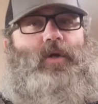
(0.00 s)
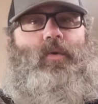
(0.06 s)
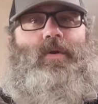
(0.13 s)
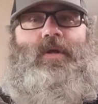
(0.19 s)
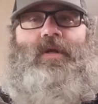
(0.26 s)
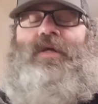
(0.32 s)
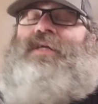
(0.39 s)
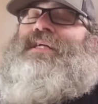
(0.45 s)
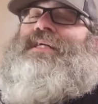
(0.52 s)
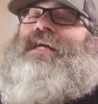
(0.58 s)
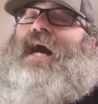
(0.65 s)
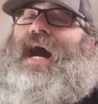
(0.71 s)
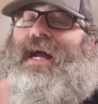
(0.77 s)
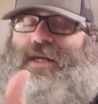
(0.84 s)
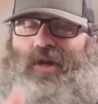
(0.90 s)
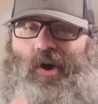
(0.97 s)
order.
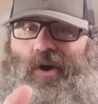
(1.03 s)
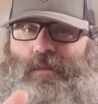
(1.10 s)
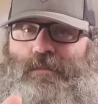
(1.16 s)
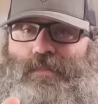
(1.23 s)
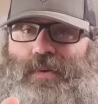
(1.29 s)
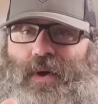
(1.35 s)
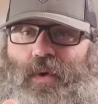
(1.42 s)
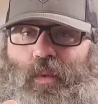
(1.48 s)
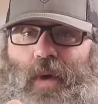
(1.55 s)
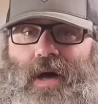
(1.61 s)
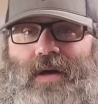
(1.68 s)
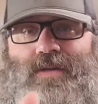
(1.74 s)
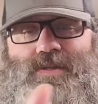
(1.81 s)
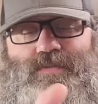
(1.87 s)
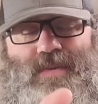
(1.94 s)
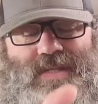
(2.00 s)
I called
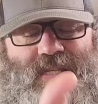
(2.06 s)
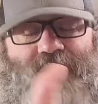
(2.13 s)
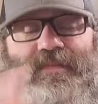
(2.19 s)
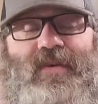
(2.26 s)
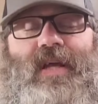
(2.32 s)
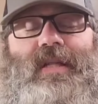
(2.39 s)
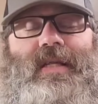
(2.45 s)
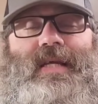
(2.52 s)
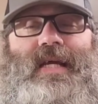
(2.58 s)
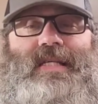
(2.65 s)
Biltwell specifically.